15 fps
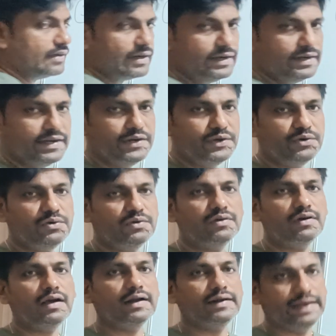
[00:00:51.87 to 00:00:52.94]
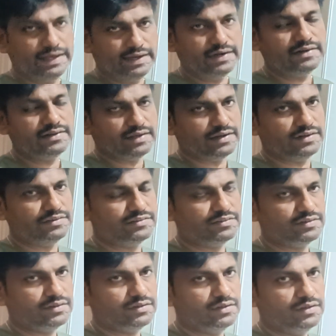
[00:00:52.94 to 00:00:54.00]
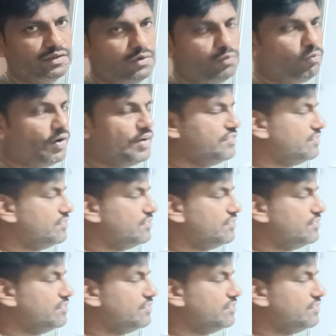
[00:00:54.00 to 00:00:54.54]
current into a direct current. What